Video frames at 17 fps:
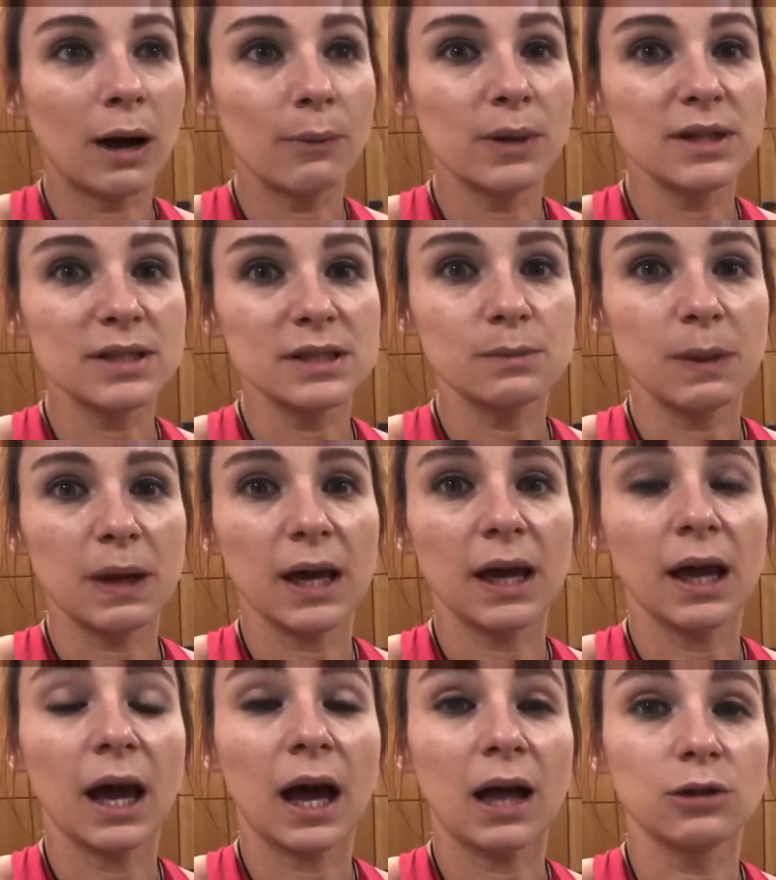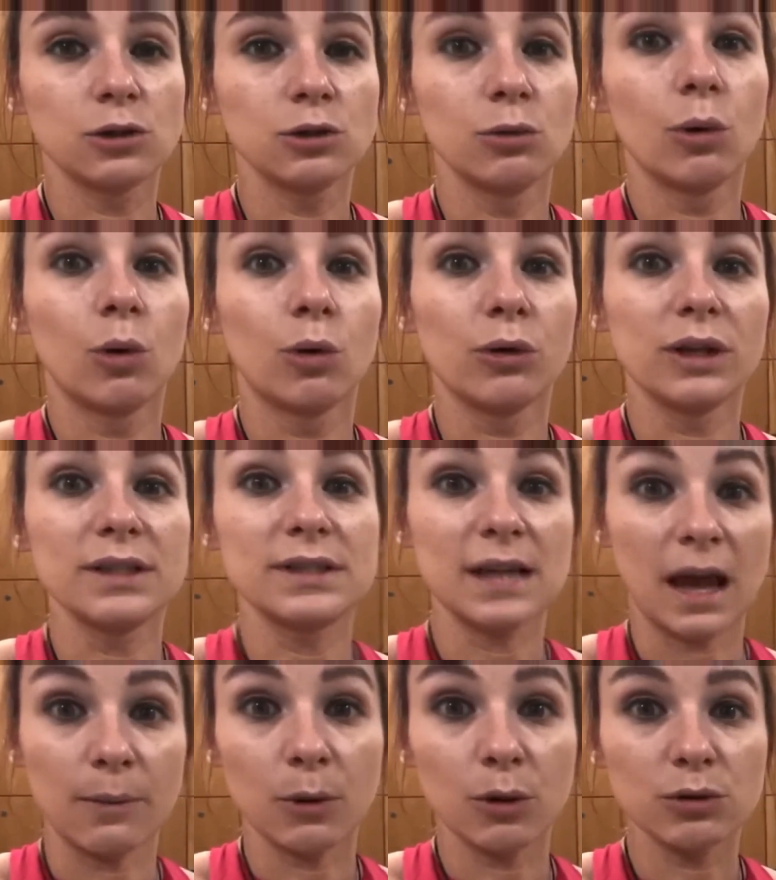hours spare. I'll do all the
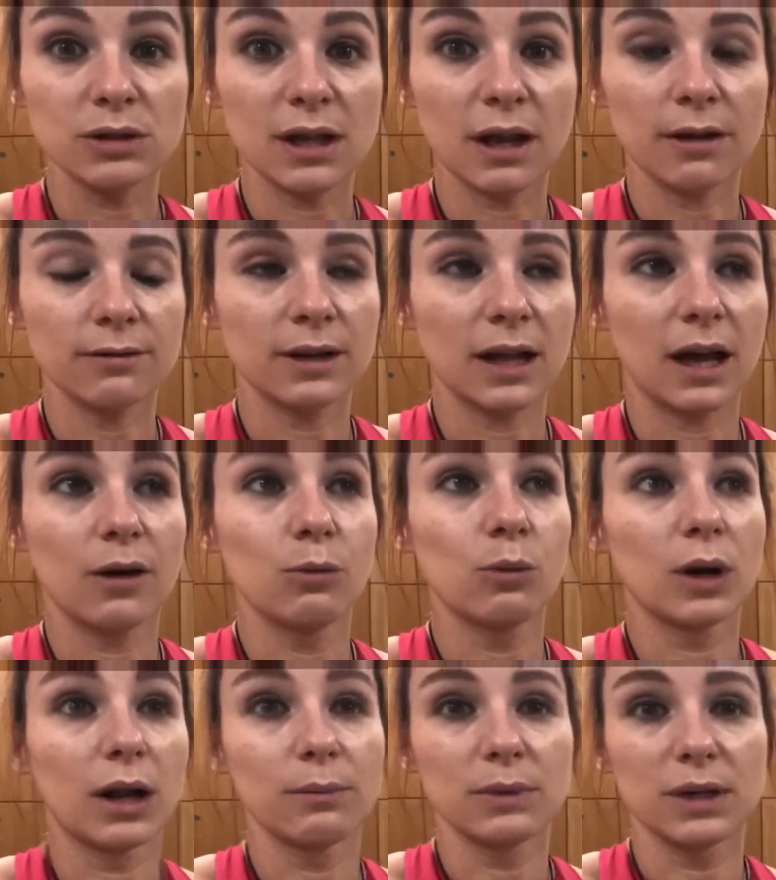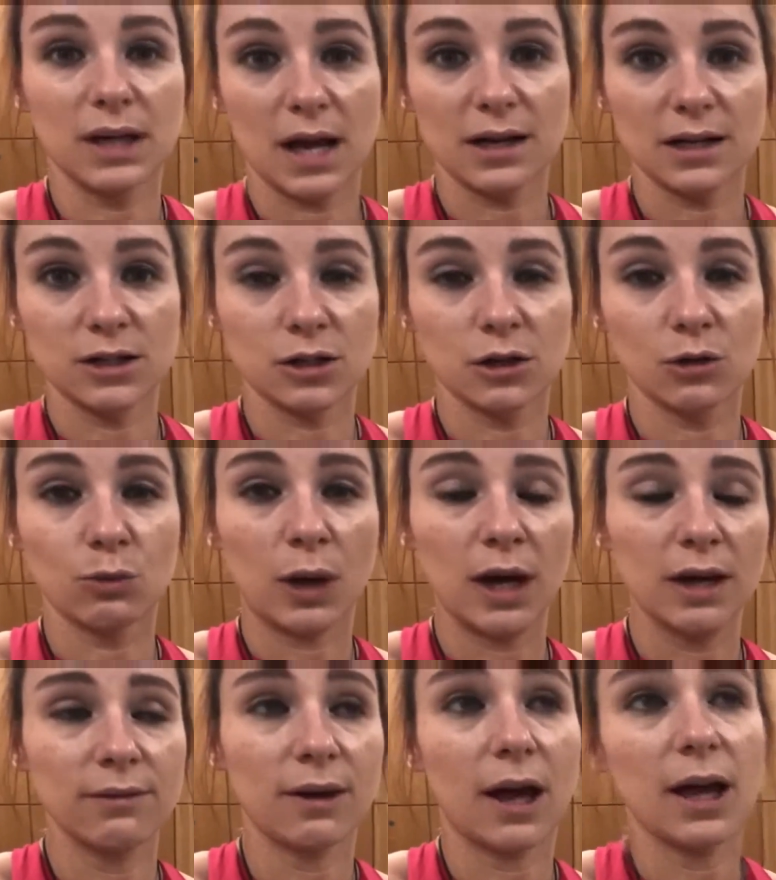demo stuff now when I'm connected to the
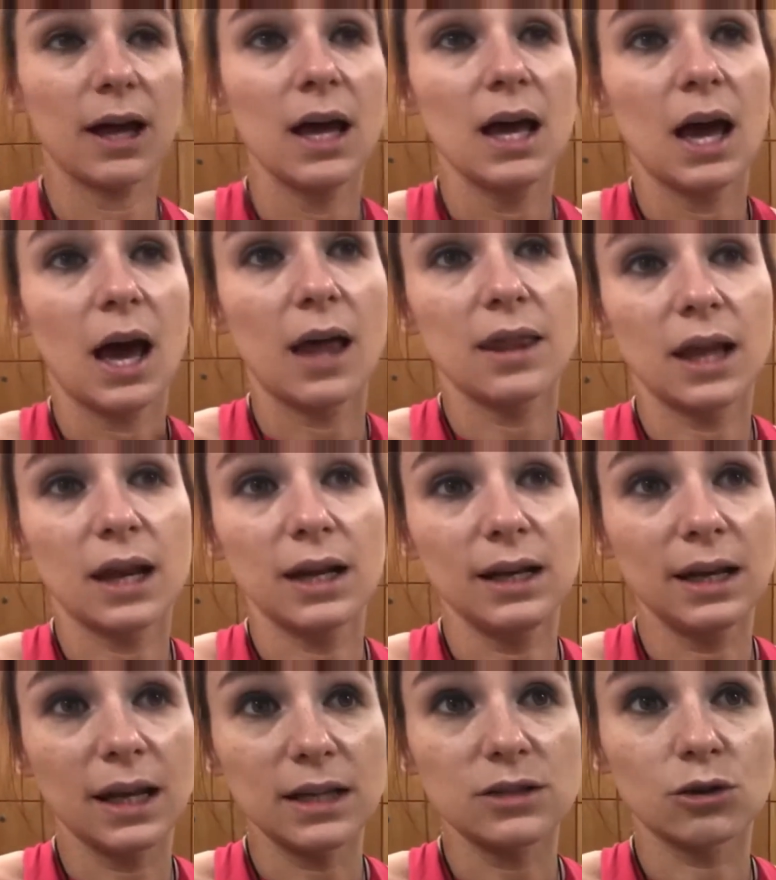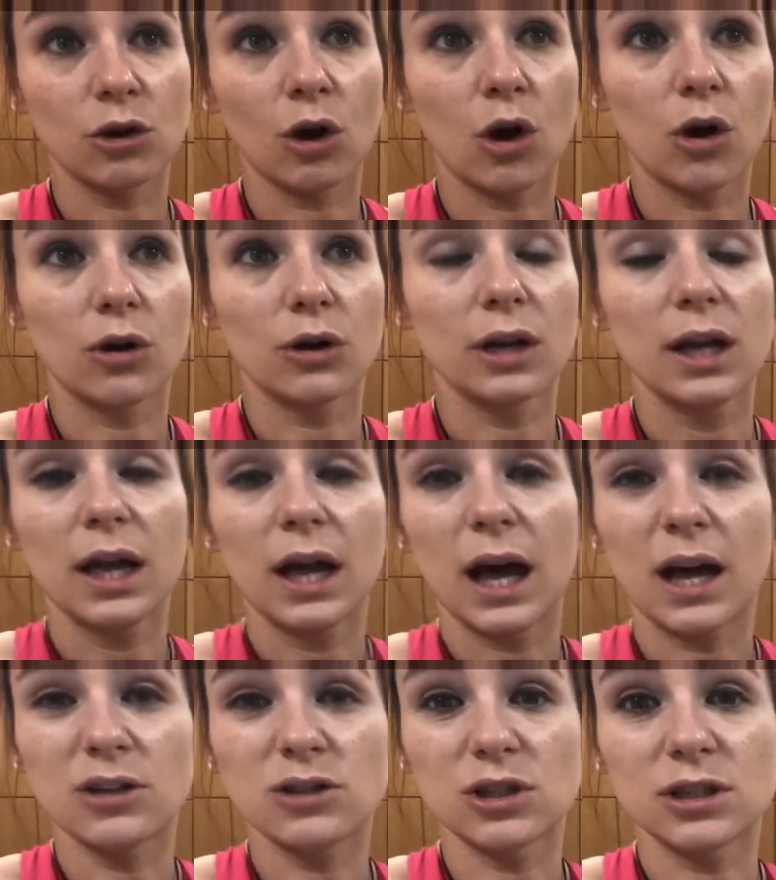Wi-Fi. Then later on,
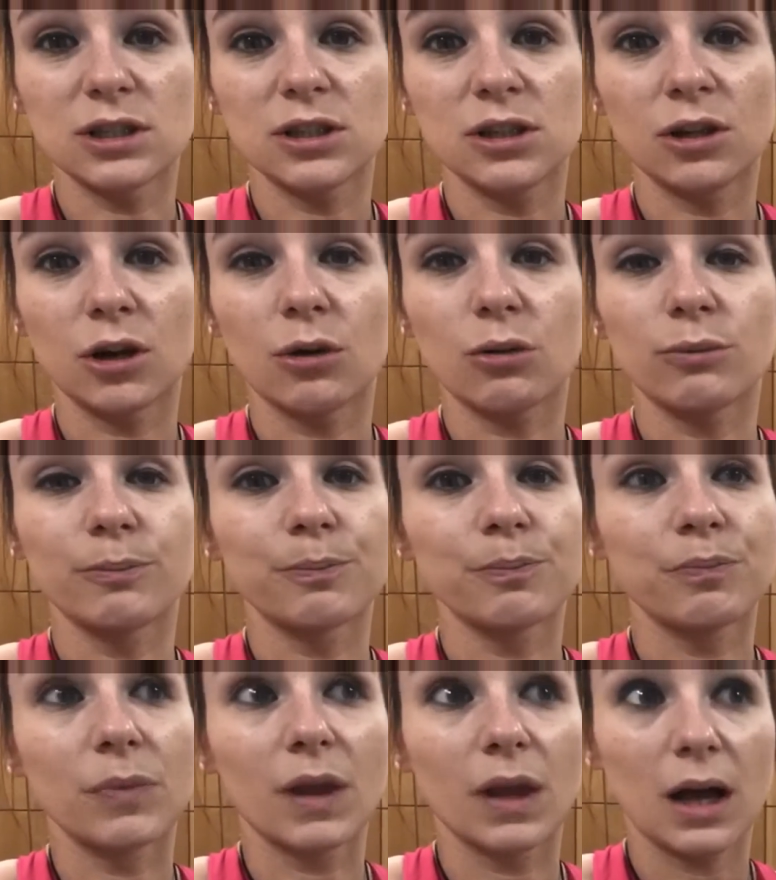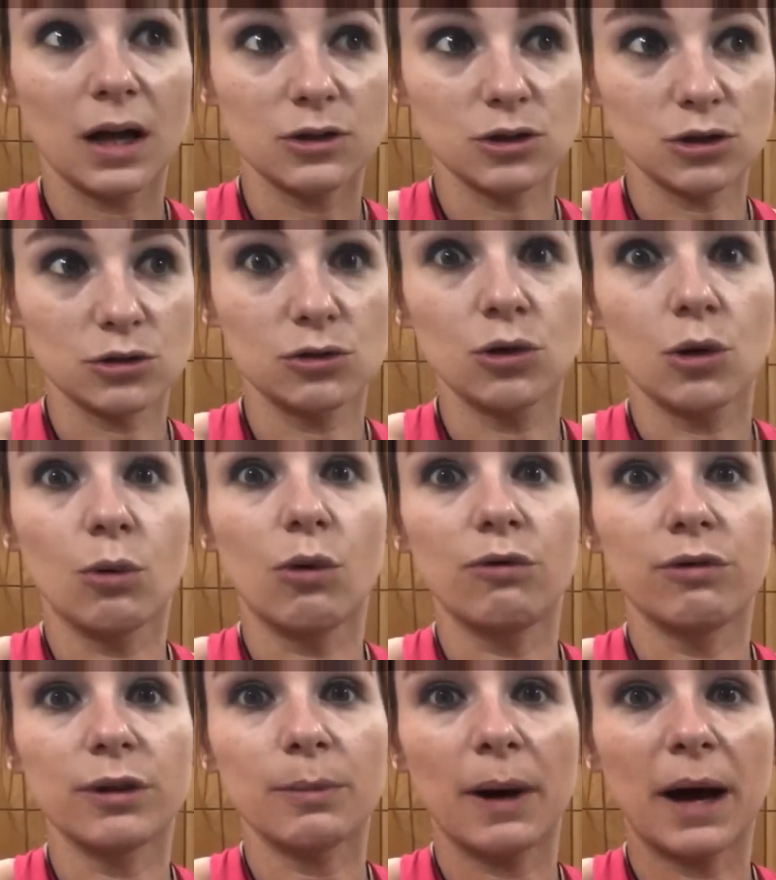I'll just you know, I'll just go
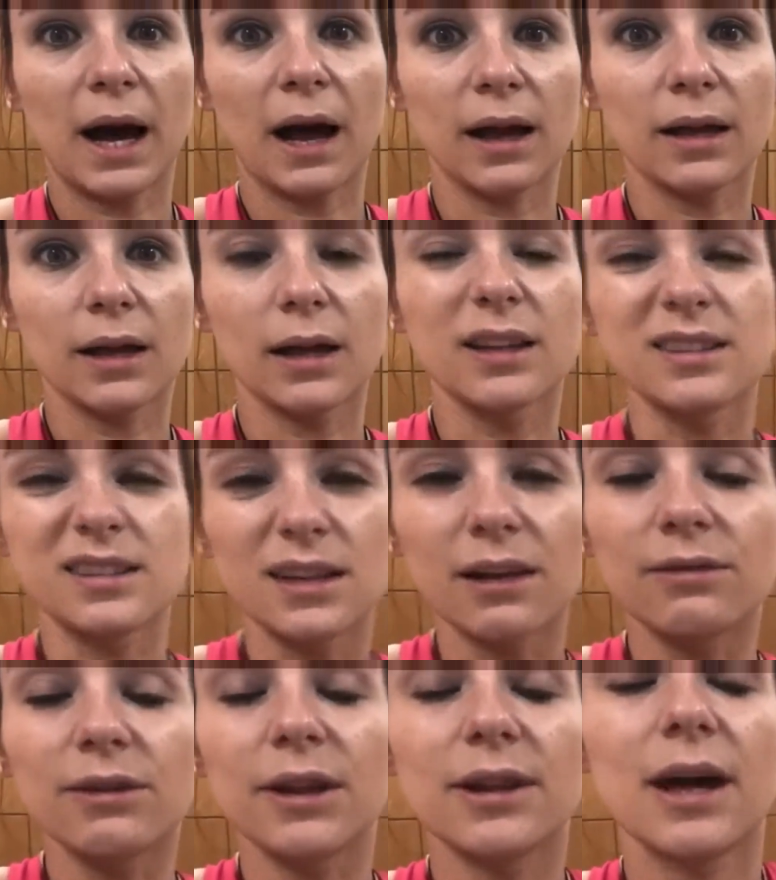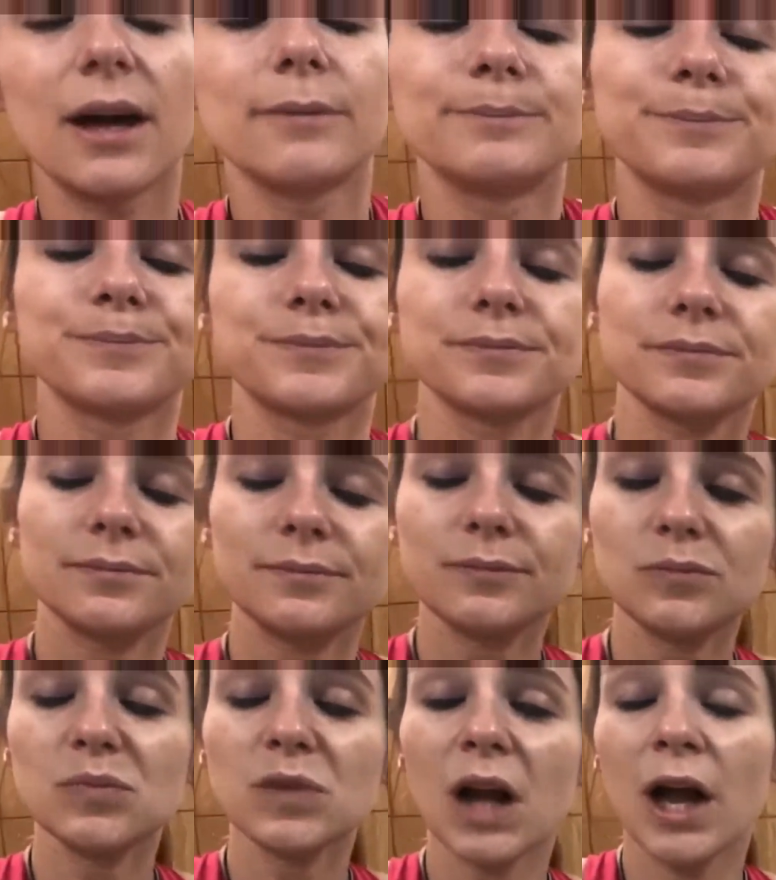over the pack and stuff like that.
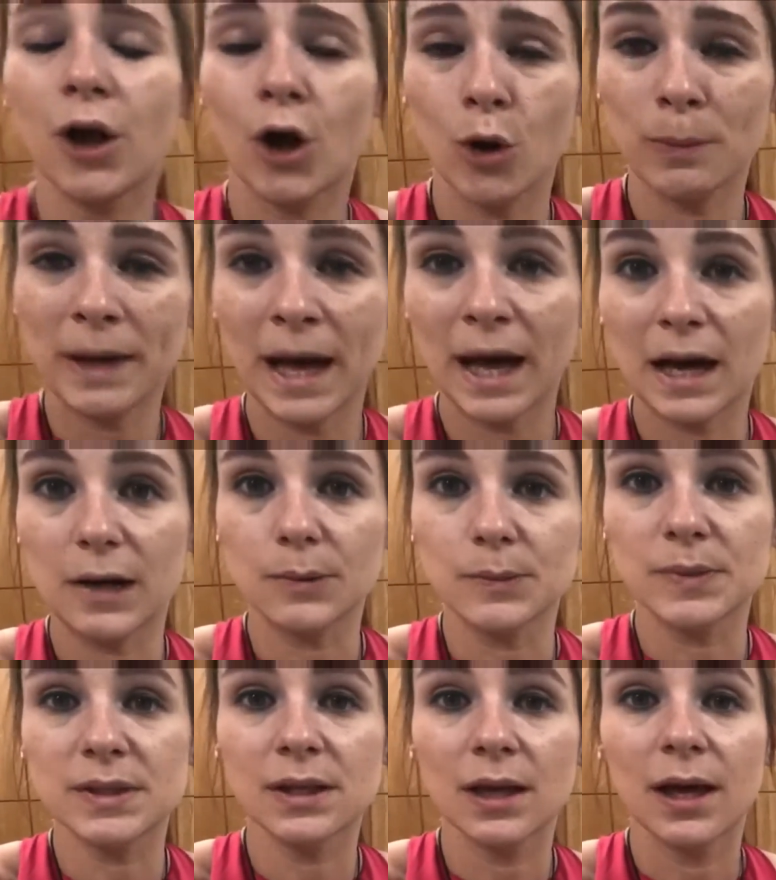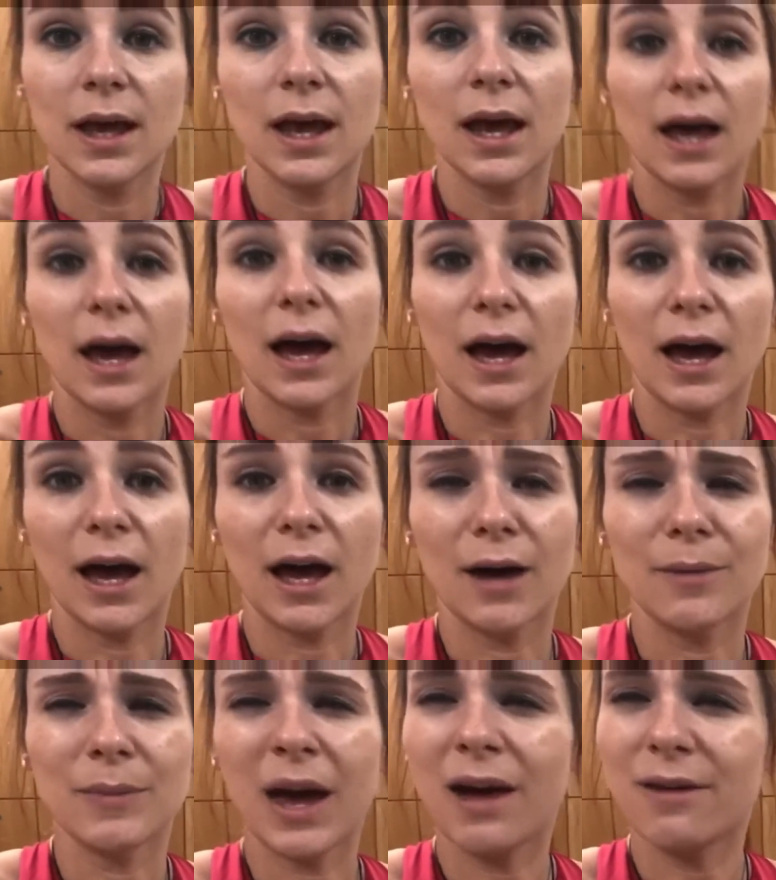I hope it helps.
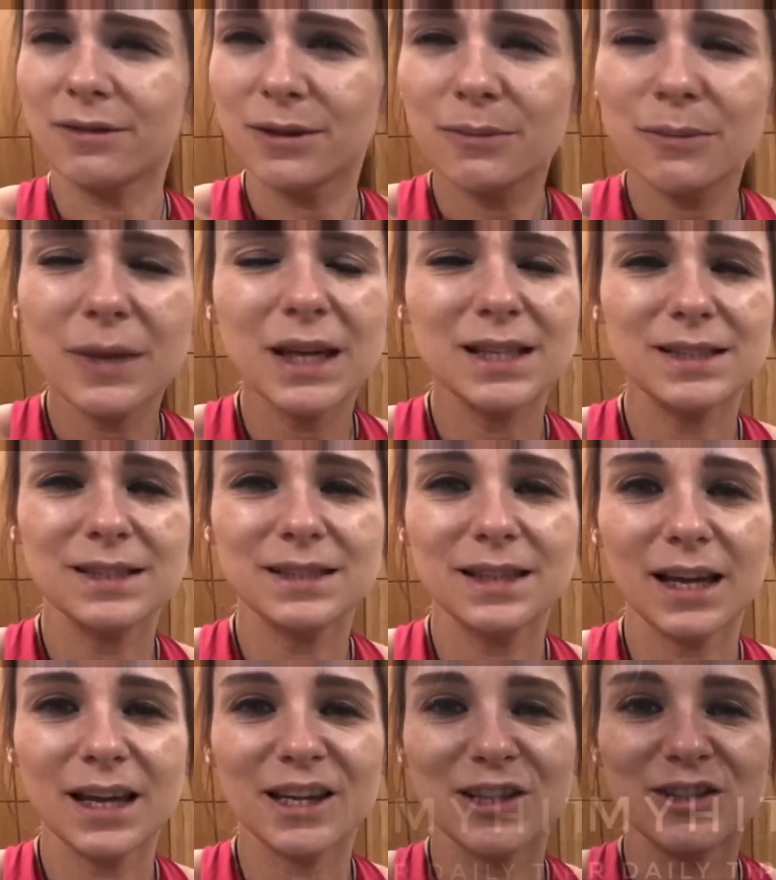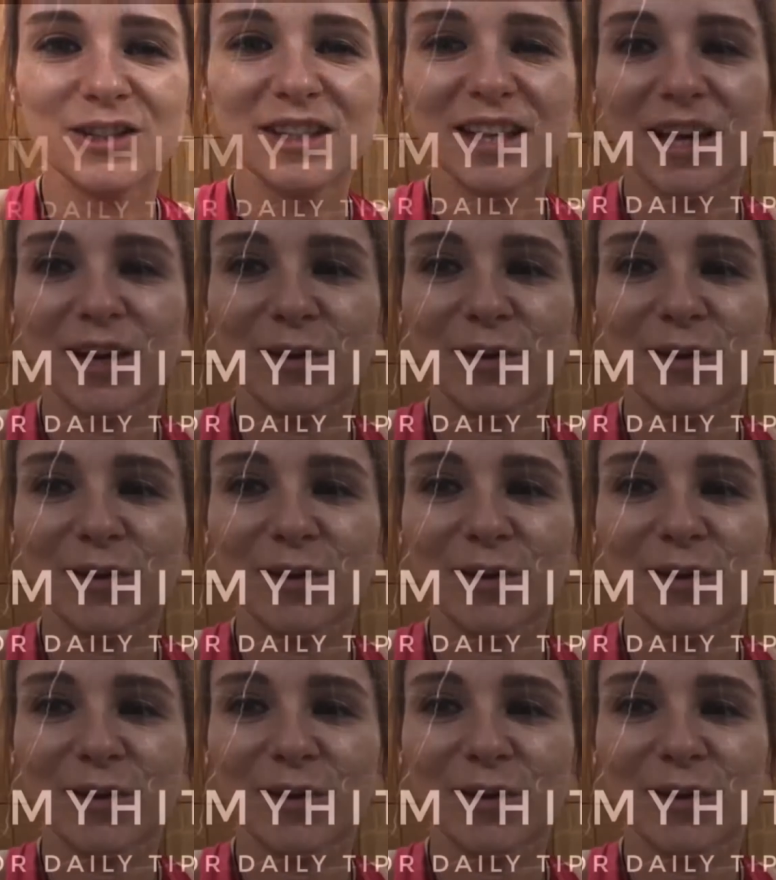Um, have an amazing day. See